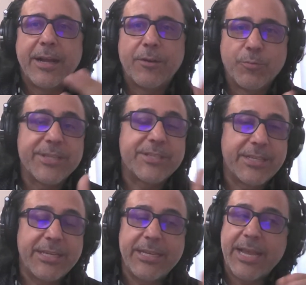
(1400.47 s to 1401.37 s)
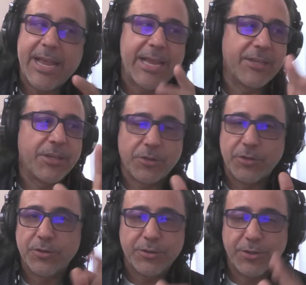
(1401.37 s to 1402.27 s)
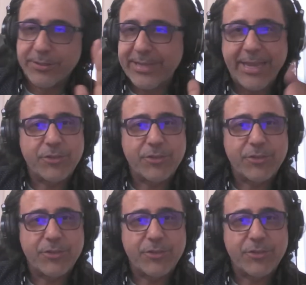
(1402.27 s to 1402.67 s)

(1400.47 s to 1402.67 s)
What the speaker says: risky, and you're a day